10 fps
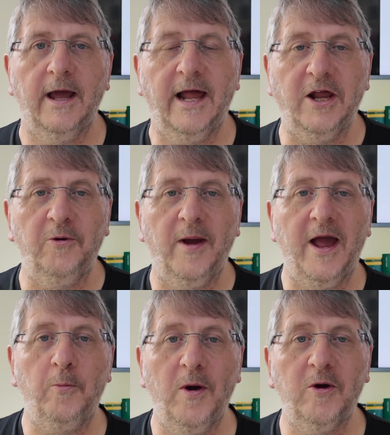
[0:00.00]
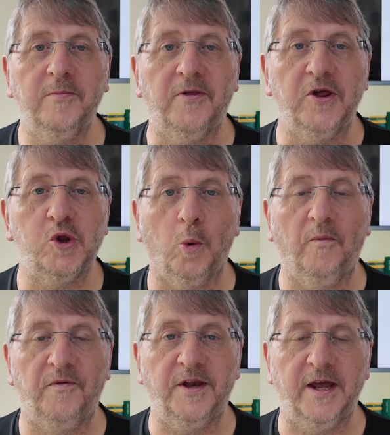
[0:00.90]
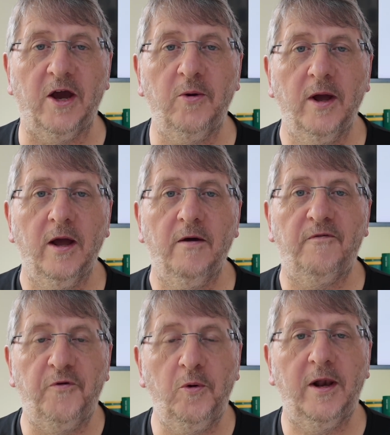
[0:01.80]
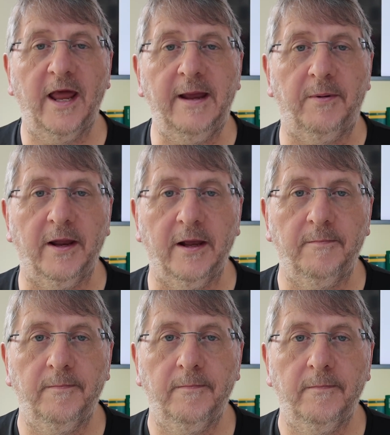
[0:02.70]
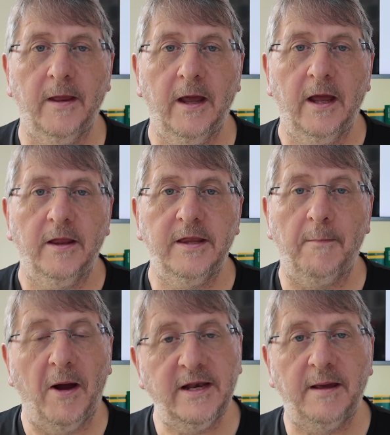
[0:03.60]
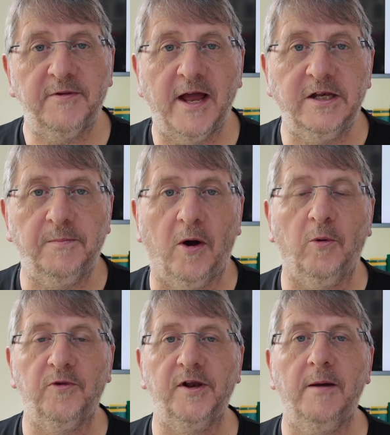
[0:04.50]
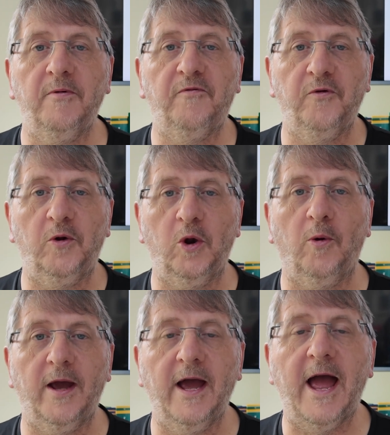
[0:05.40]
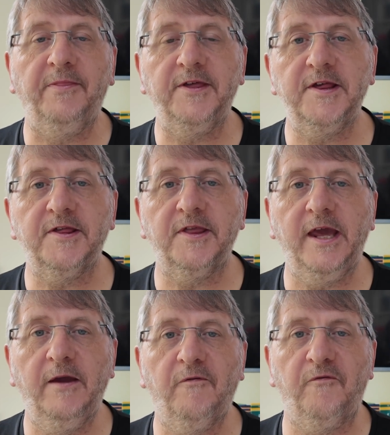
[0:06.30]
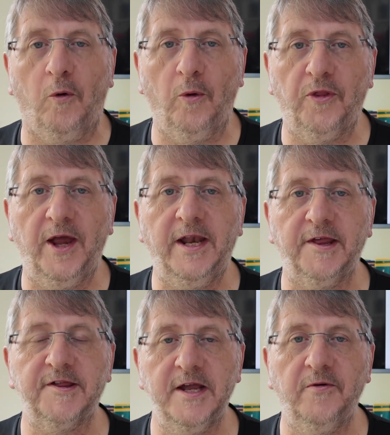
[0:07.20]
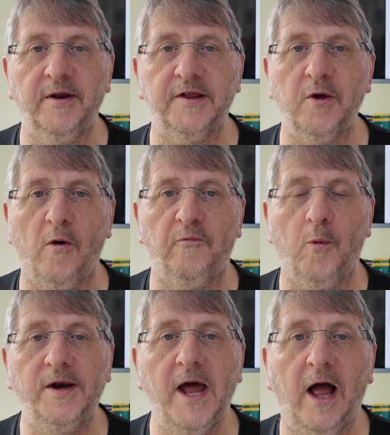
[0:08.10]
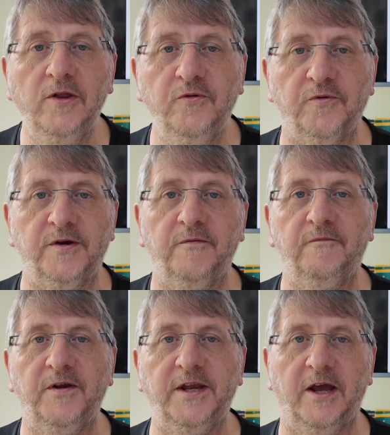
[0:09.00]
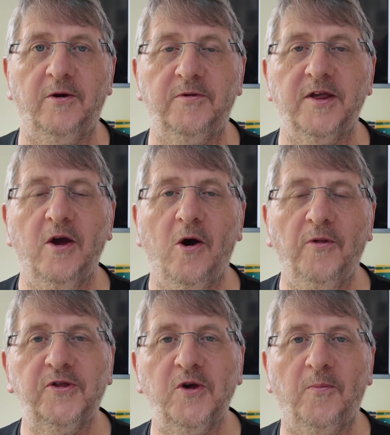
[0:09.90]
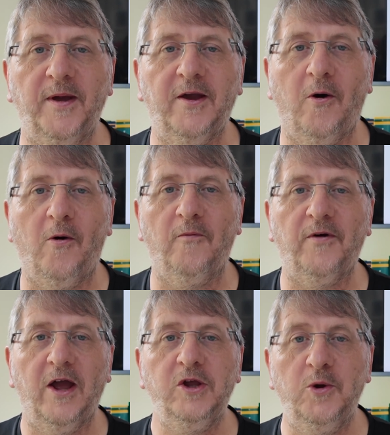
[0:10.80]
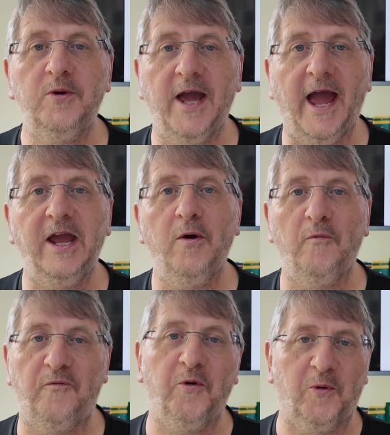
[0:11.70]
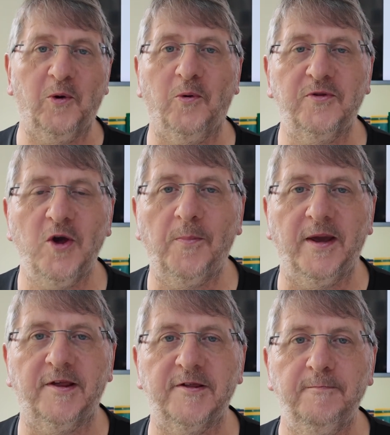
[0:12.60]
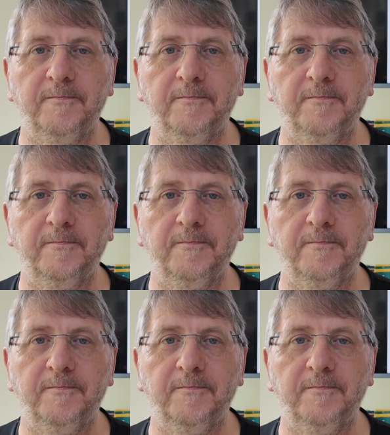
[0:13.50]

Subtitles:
Hello and welcome to this short video, Food Labelling. Now my name's Andy Bowles and I'm a food lawyer, and this is the fourth in a series of 100 videos on the topic of UK food law topics.